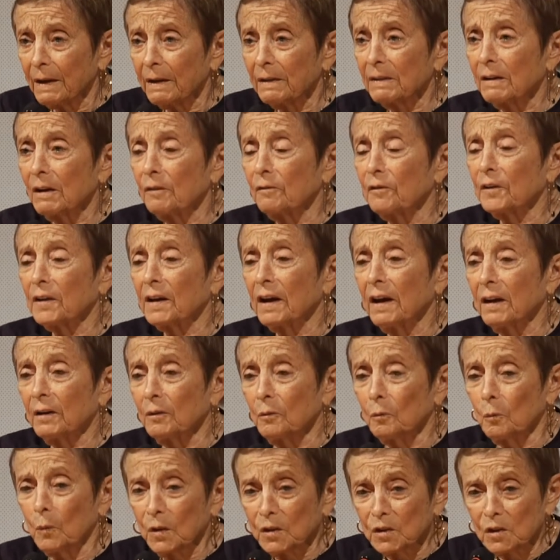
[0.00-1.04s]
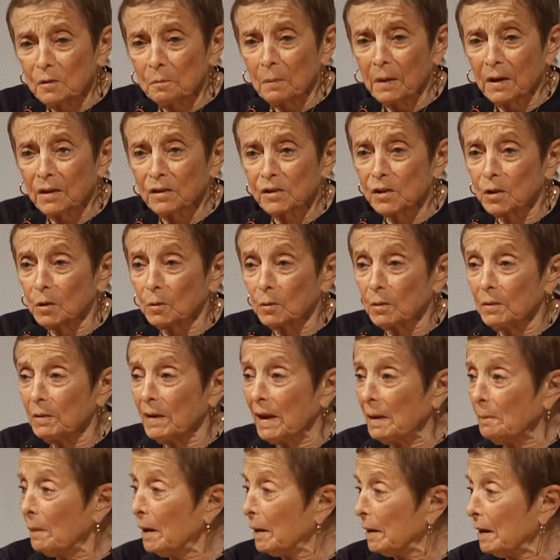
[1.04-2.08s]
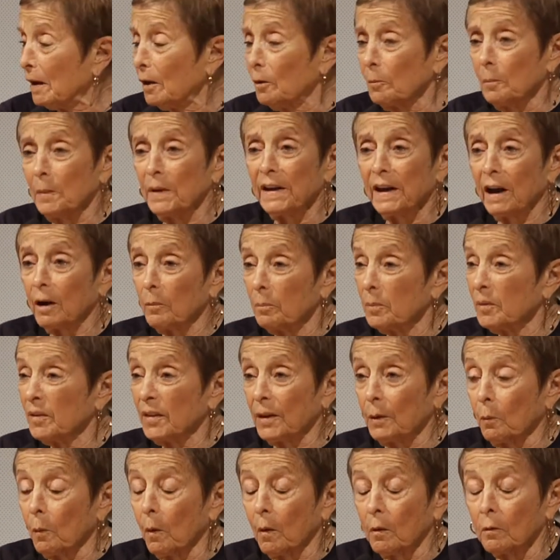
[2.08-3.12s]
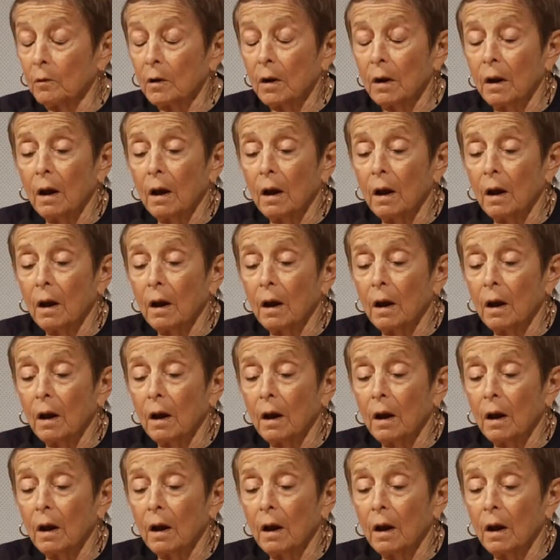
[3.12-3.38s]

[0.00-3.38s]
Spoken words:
and I've forgotten which of my children, they might help me out, but they won't,